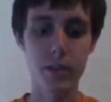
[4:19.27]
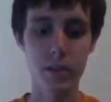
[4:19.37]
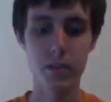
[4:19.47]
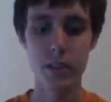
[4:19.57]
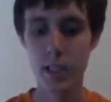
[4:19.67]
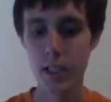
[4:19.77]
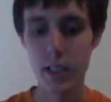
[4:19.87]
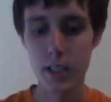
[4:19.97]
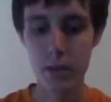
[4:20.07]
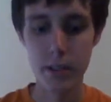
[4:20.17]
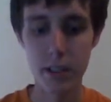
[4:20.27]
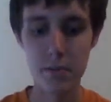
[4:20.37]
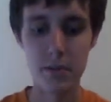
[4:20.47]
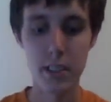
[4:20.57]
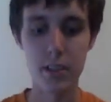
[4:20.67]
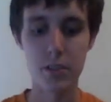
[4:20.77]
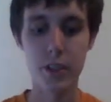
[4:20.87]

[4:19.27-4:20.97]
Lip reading: So good way to get some insects in the